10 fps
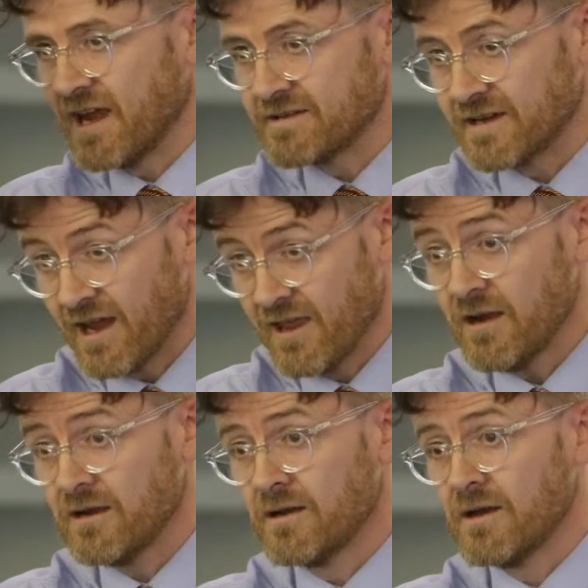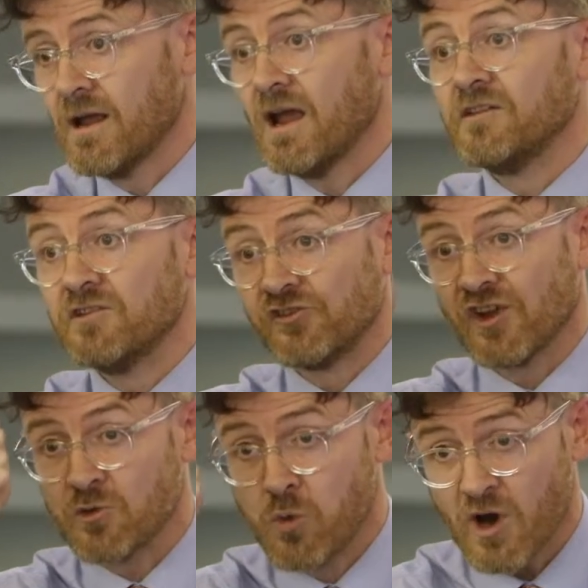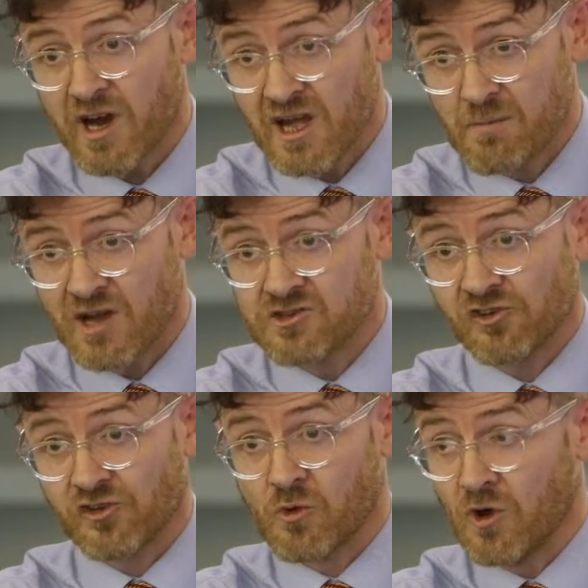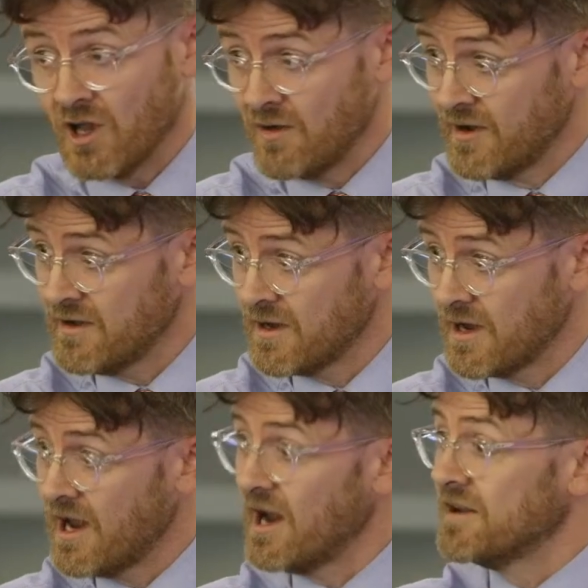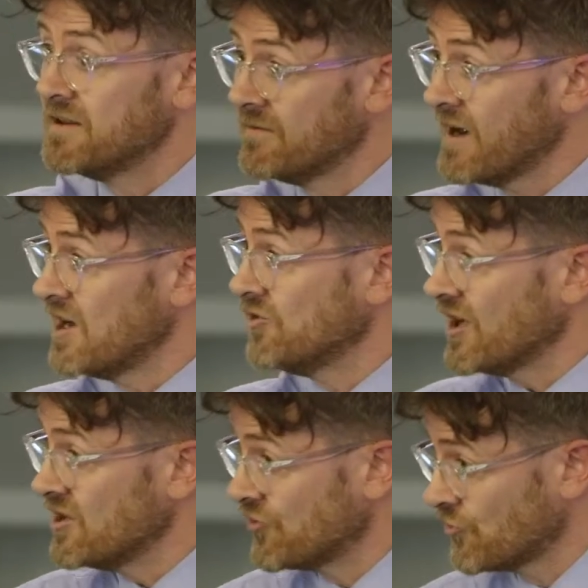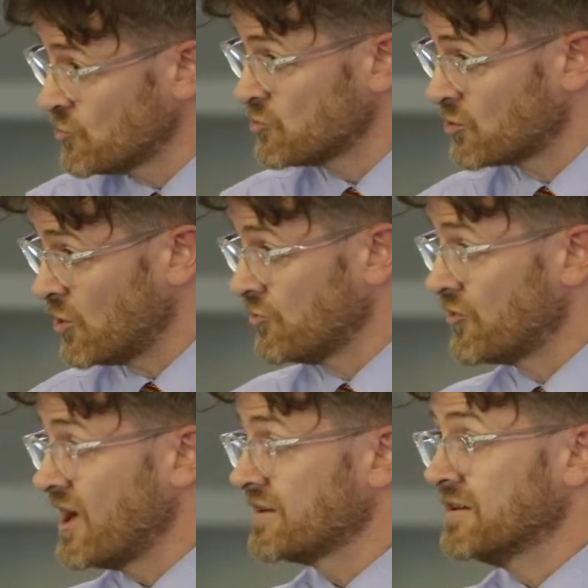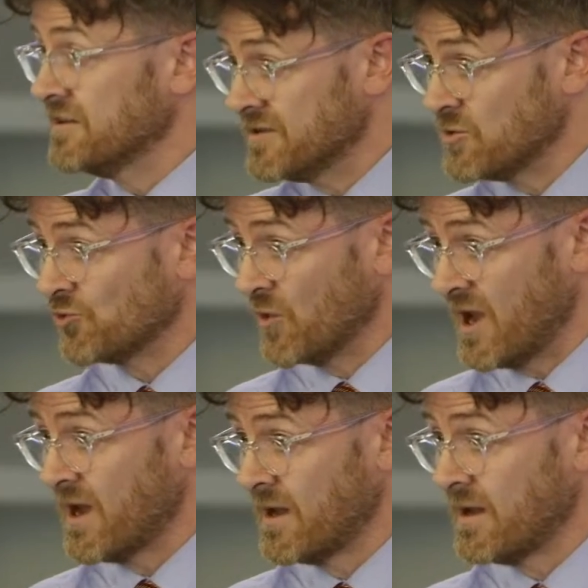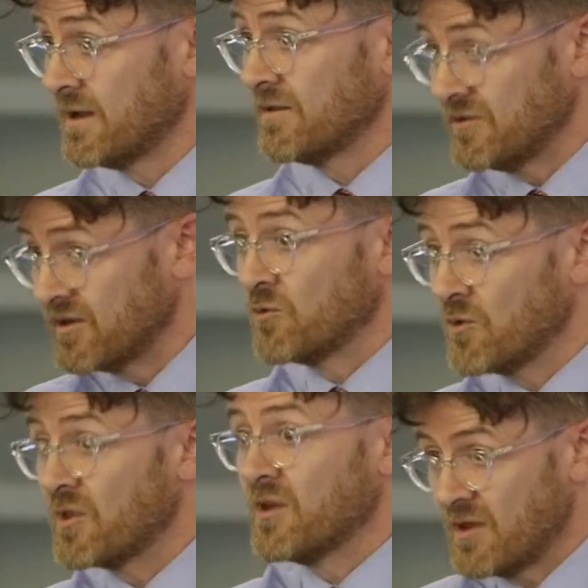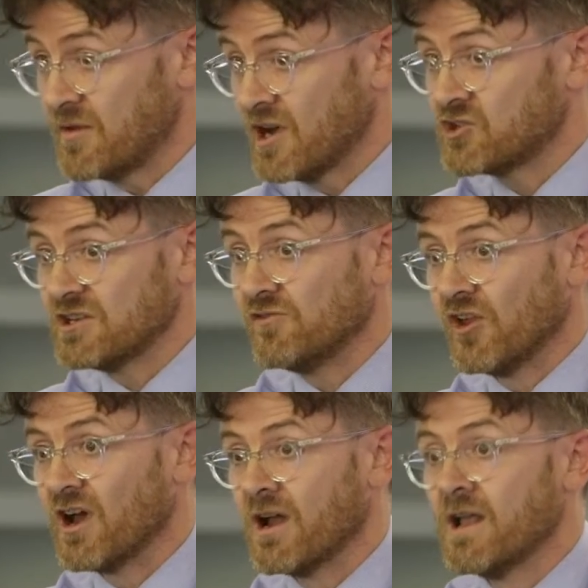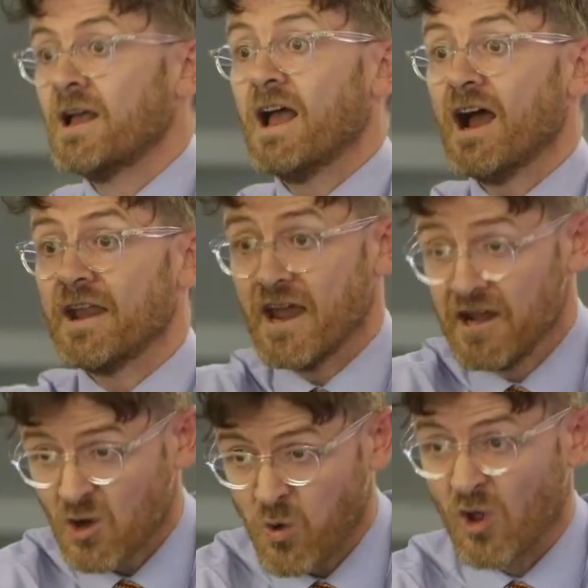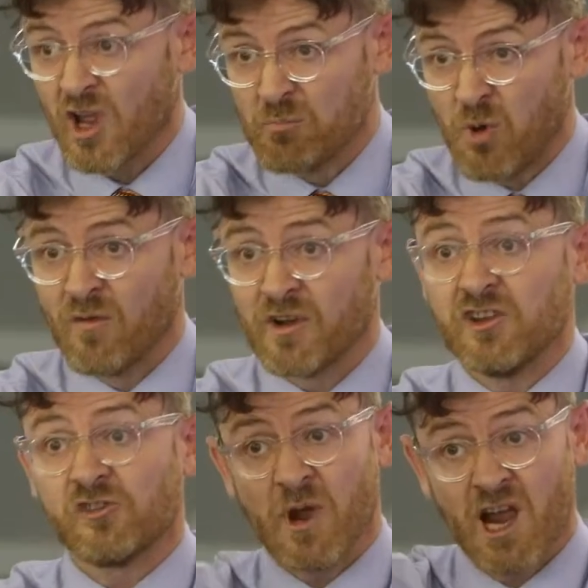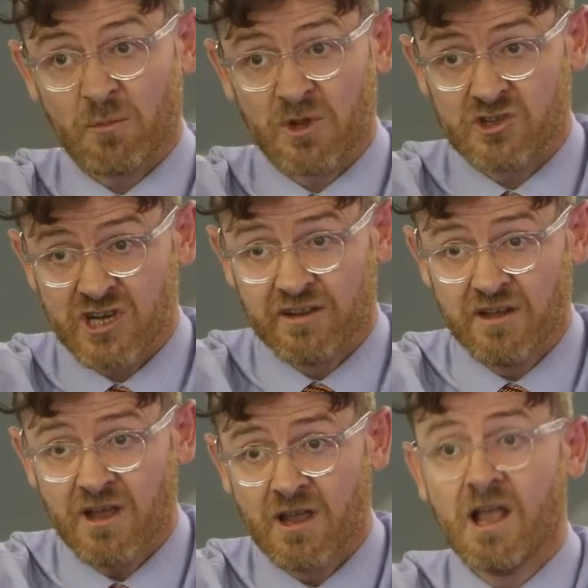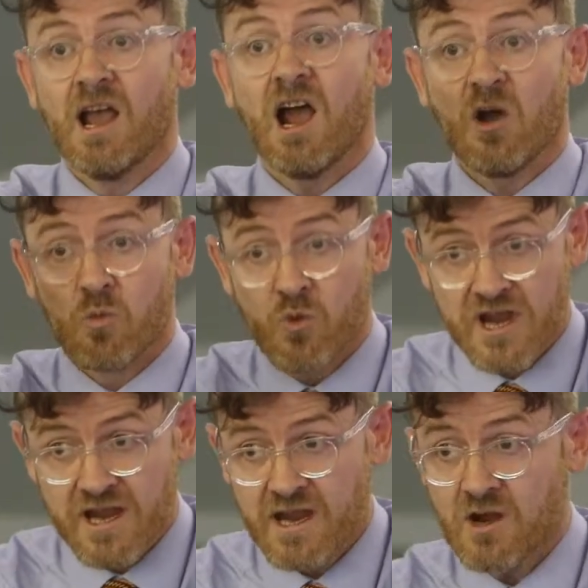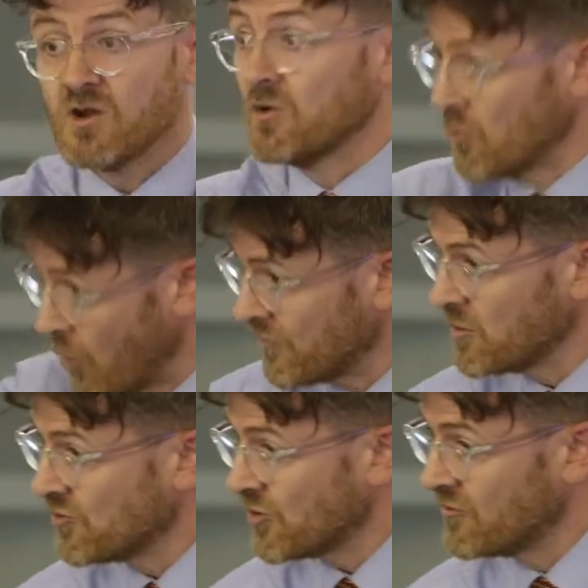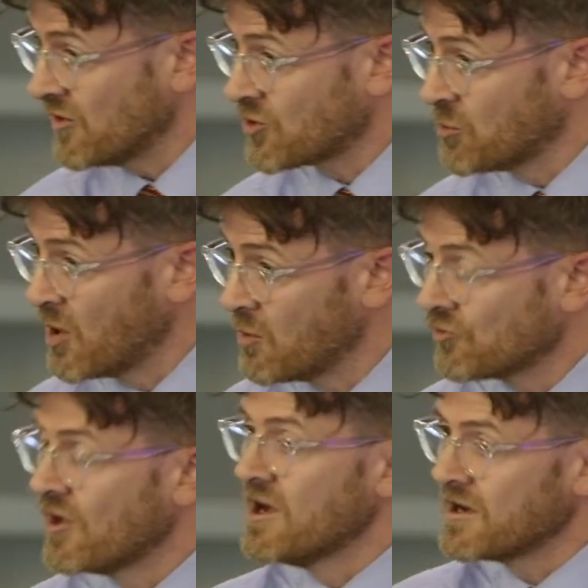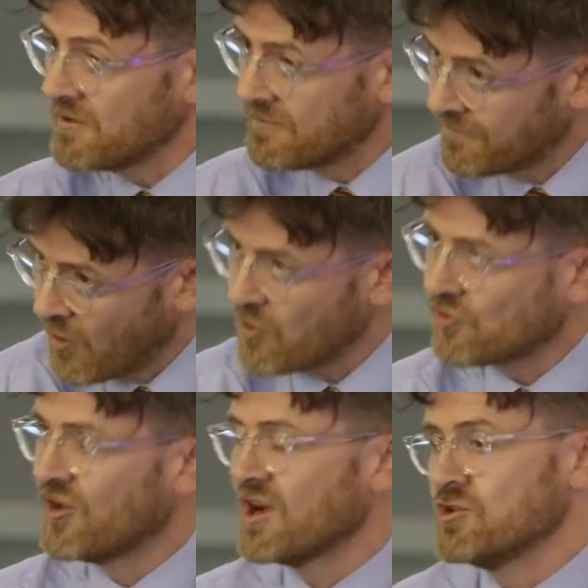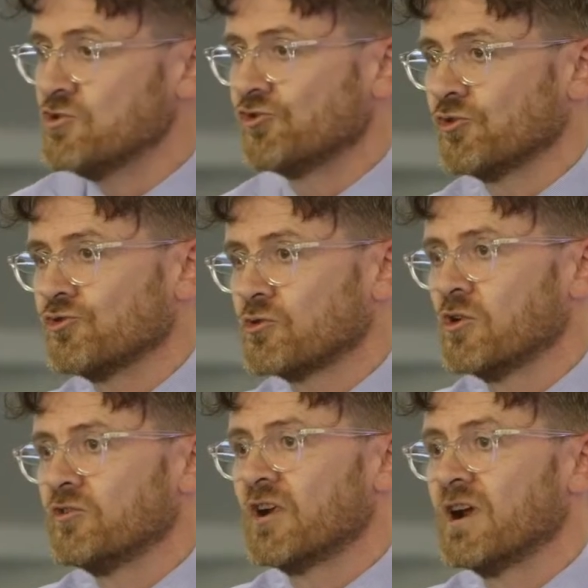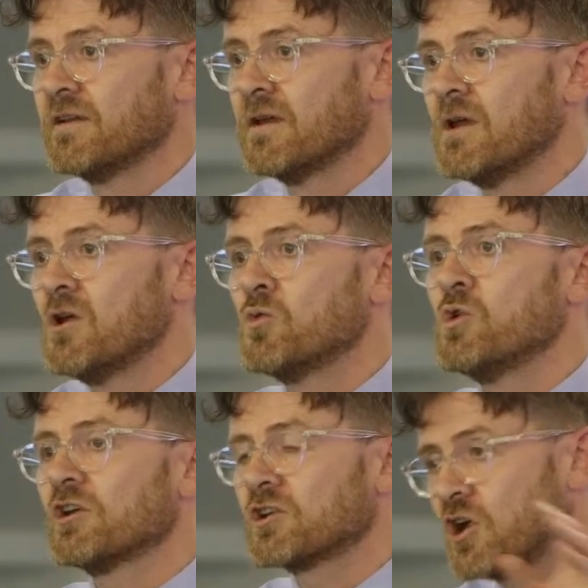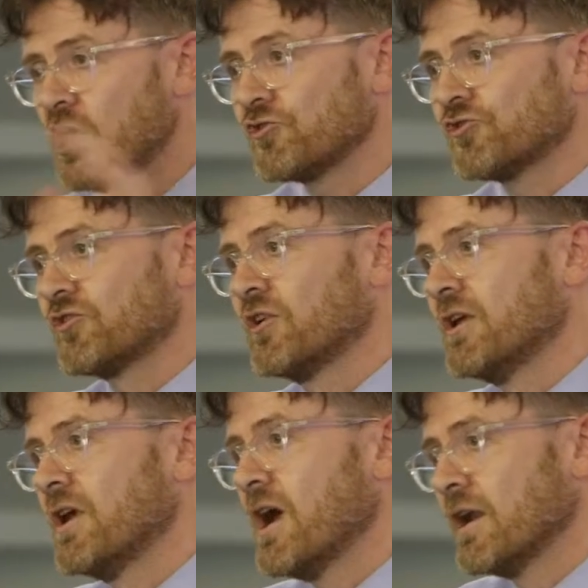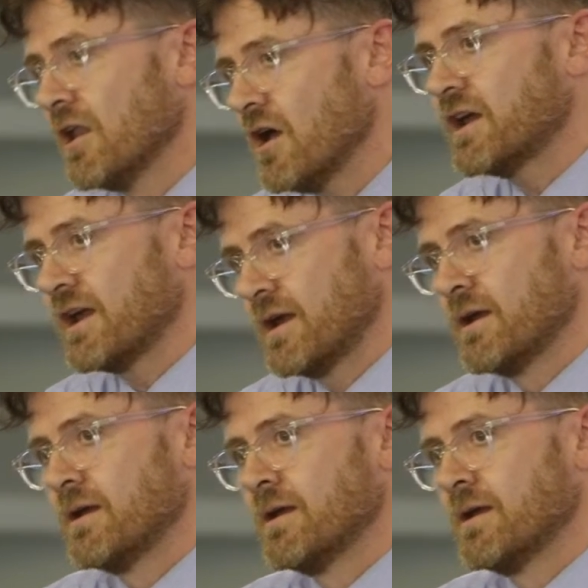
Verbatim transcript: get together and decide what kind of Manchester we want to live in and devise a social contract that deals with it, that achieves that. And inequality and poverty needs to be high up the agenda, and we, hopefully with some fiscal powers, can forge that new social contract. We are cursed and lucky